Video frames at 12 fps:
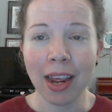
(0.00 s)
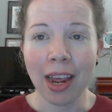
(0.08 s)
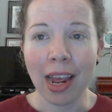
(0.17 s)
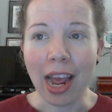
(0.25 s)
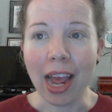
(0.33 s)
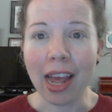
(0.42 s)

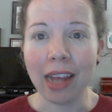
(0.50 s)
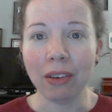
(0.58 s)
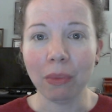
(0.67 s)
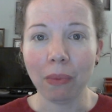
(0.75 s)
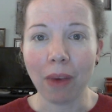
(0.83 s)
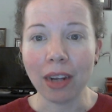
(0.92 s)
And
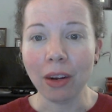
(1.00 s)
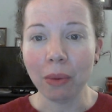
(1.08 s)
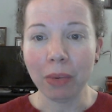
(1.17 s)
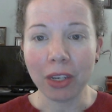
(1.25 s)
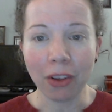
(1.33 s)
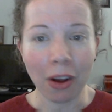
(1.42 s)
I know we
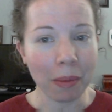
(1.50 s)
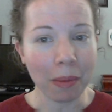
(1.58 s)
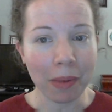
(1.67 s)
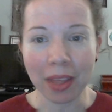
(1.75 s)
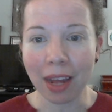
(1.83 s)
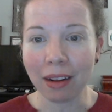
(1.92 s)
talk about
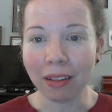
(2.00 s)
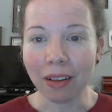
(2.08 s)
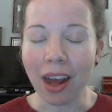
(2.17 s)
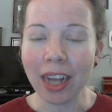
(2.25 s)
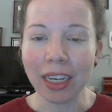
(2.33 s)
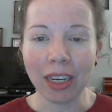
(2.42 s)
that a lot.
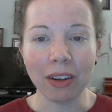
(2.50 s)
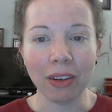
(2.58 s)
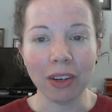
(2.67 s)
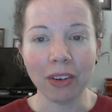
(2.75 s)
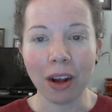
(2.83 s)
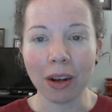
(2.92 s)
You
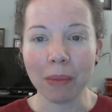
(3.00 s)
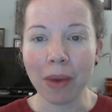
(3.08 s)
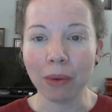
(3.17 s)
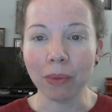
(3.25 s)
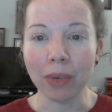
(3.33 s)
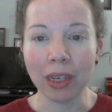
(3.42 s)
talk about
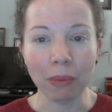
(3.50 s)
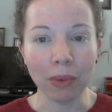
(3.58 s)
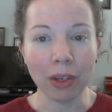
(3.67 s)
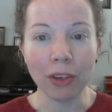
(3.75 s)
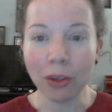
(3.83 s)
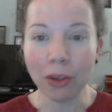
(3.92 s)

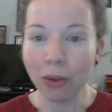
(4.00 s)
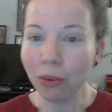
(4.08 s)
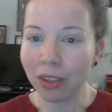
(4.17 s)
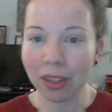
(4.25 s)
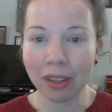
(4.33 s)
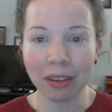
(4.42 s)

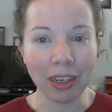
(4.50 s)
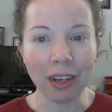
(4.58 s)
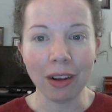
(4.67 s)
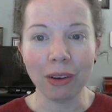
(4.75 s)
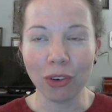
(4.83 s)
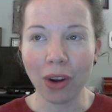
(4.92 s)
reduce,
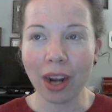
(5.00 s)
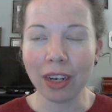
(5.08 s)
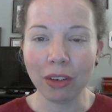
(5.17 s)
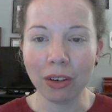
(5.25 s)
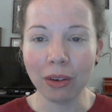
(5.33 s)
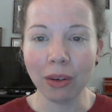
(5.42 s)
try
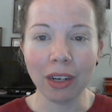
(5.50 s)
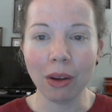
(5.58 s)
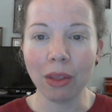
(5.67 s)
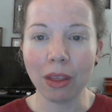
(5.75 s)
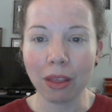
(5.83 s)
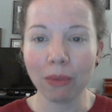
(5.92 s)
to,
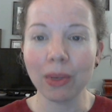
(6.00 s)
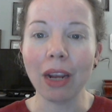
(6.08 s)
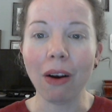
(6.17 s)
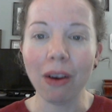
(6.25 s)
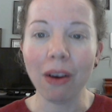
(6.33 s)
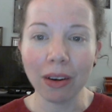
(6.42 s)
the 3
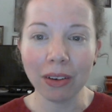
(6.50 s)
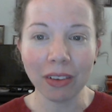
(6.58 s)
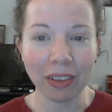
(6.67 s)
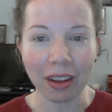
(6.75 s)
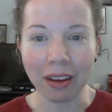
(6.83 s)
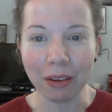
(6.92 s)
R's
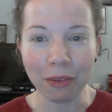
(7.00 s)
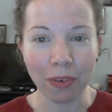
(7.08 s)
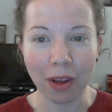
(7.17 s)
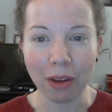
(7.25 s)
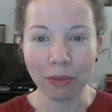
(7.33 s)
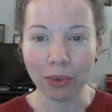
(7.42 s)
of
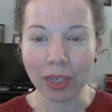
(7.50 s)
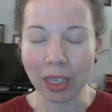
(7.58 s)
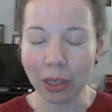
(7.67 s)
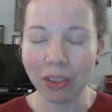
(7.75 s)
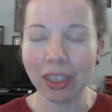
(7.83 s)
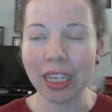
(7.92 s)

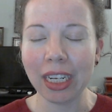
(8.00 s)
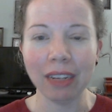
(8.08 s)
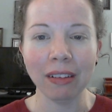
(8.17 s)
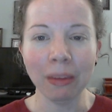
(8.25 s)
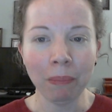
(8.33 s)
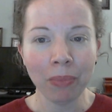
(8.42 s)
reusing
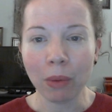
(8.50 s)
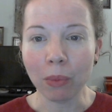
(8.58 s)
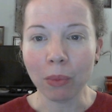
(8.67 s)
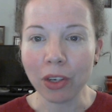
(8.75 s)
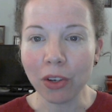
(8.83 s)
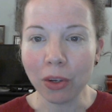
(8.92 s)
is
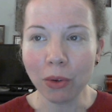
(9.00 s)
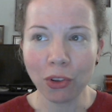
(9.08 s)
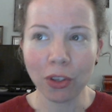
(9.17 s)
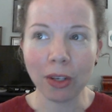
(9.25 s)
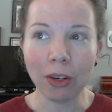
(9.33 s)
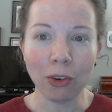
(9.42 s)
reduce,
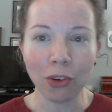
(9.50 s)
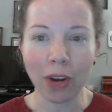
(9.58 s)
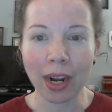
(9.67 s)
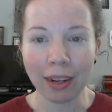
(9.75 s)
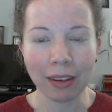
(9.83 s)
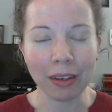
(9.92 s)
try
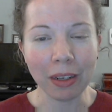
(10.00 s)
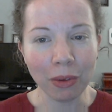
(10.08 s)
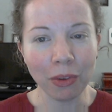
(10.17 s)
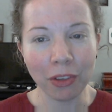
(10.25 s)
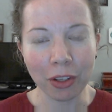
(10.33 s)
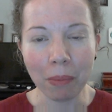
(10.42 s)
not to
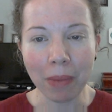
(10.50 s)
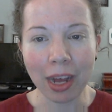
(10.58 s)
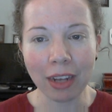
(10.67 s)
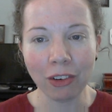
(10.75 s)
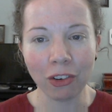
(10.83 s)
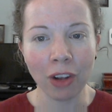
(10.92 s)
use so
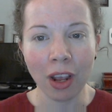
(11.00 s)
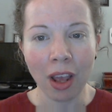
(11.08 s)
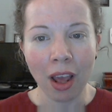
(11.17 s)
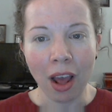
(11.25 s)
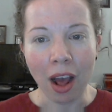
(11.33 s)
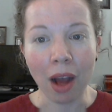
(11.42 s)
much,
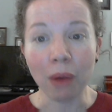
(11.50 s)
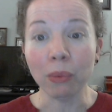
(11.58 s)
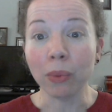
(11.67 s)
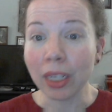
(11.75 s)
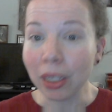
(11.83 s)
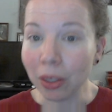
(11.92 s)

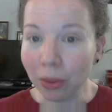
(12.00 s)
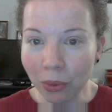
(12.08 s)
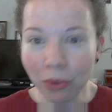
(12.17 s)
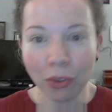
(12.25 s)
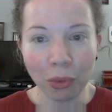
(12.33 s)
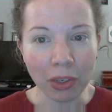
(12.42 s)

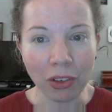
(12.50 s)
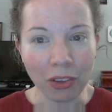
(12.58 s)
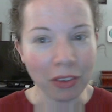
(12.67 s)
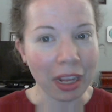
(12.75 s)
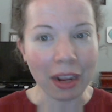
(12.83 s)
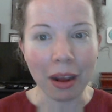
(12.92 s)
reuse, which
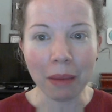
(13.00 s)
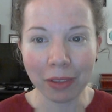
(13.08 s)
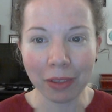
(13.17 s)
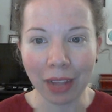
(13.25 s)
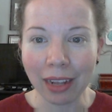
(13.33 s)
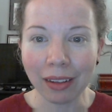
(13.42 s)
is like
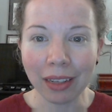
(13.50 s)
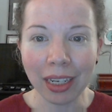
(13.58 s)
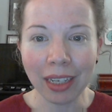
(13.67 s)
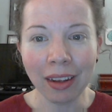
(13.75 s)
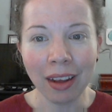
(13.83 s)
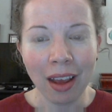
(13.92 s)

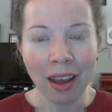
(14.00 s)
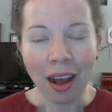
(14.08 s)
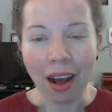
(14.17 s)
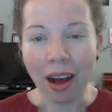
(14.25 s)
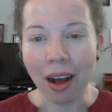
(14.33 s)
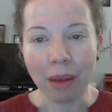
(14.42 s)
upcycling,
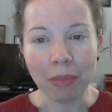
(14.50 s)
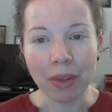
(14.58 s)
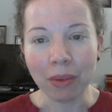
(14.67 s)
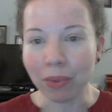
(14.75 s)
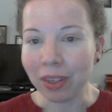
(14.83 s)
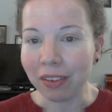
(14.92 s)

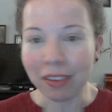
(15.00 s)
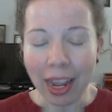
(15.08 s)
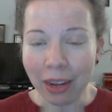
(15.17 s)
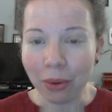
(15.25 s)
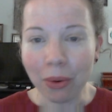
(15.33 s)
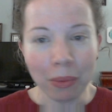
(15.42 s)

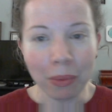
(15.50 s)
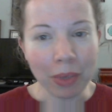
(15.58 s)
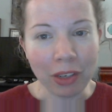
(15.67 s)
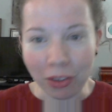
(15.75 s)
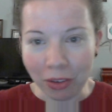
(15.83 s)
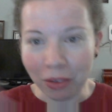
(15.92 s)
recycle,
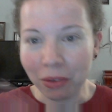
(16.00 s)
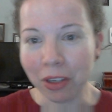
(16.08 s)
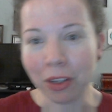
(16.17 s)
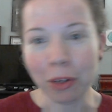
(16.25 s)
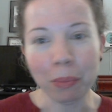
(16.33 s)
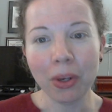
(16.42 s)
which is,
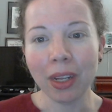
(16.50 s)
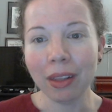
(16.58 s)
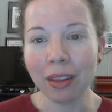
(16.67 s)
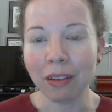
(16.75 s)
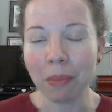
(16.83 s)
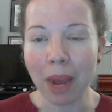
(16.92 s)
putting
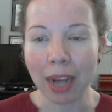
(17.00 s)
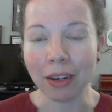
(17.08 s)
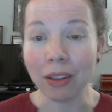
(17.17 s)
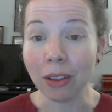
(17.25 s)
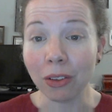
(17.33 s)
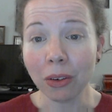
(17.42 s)
things back
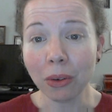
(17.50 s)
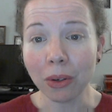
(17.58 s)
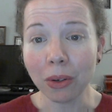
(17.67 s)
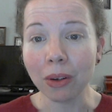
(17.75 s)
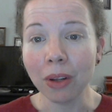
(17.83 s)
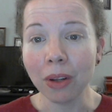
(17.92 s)
into the
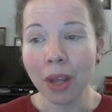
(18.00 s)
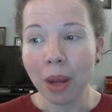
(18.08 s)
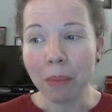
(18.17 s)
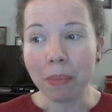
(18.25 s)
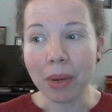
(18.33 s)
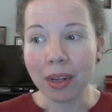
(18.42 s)
circle.
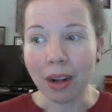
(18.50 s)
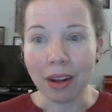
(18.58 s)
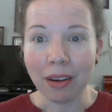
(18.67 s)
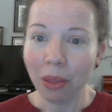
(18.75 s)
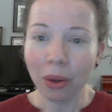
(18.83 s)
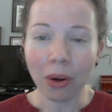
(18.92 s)
But
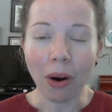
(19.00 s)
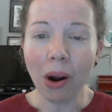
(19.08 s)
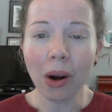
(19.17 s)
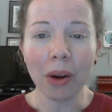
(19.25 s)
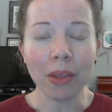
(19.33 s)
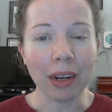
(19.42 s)
another
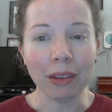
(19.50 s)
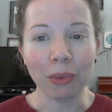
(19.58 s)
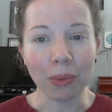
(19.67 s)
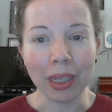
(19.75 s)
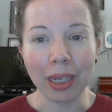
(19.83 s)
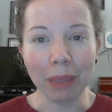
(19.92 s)
R that is
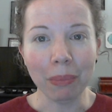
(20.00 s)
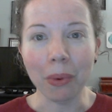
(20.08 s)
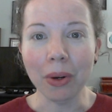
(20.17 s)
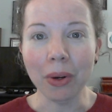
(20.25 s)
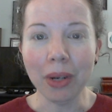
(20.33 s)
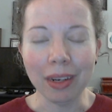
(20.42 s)
really
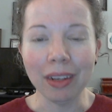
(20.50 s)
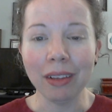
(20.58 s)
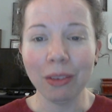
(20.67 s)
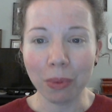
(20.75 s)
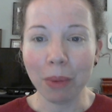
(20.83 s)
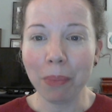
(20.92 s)
important
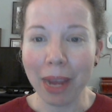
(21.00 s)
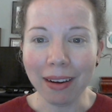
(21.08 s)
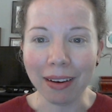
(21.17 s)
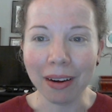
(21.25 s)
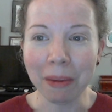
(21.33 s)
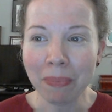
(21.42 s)
is
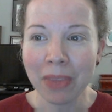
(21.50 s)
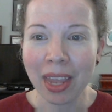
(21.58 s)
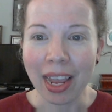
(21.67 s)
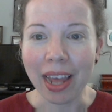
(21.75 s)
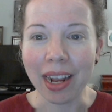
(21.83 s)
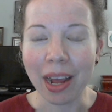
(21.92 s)
repair.
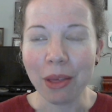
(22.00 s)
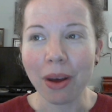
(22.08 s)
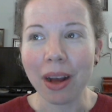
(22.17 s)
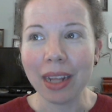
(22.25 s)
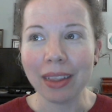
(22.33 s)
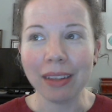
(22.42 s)
And I
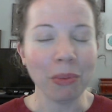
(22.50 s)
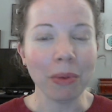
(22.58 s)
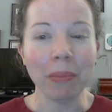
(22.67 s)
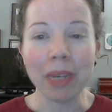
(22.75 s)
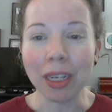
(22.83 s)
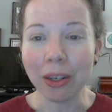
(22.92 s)
thought this
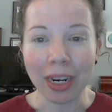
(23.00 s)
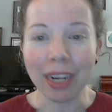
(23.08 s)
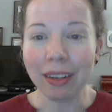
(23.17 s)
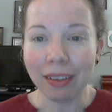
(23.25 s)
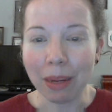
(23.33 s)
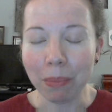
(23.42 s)
would be a great
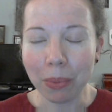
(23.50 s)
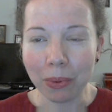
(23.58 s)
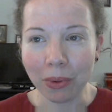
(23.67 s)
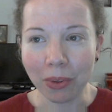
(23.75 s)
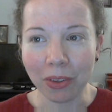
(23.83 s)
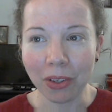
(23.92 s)

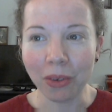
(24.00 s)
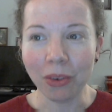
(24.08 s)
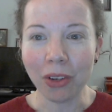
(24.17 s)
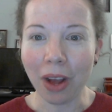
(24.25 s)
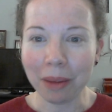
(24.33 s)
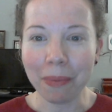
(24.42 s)
example to
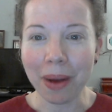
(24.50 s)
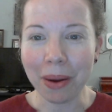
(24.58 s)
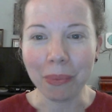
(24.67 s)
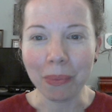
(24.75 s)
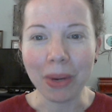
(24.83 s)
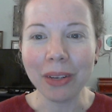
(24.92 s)
talk
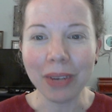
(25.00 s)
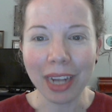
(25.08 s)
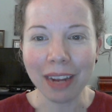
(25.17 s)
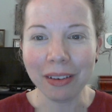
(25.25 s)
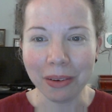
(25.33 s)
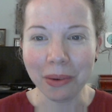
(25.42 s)
about what you
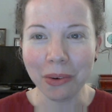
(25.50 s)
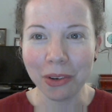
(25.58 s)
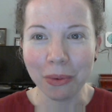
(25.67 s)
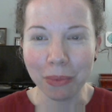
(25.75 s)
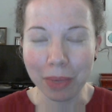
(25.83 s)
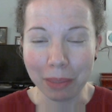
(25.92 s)
can do
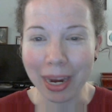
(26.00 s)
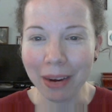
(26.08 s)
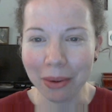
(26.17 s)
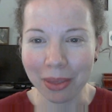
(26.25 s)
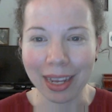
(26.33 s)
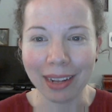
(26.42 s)
to
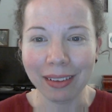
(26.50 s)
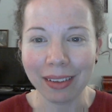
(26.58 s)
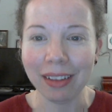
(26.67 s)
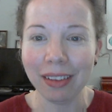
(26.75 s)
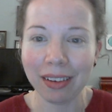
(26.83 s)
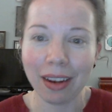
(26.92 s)
repair things
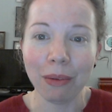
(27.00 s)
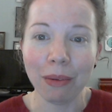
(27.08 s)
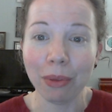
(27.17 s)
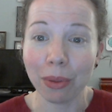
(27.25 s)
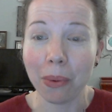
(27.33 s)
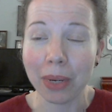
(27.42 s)
instead of
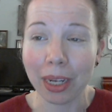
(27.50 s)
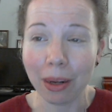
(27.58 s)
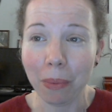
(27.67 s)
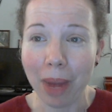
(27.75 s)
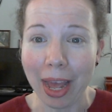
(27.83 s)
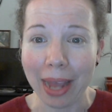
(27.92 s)
throwing it
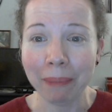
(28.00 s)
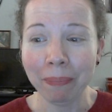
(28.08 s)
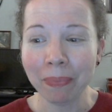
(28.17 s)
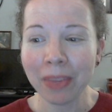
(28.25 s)
away.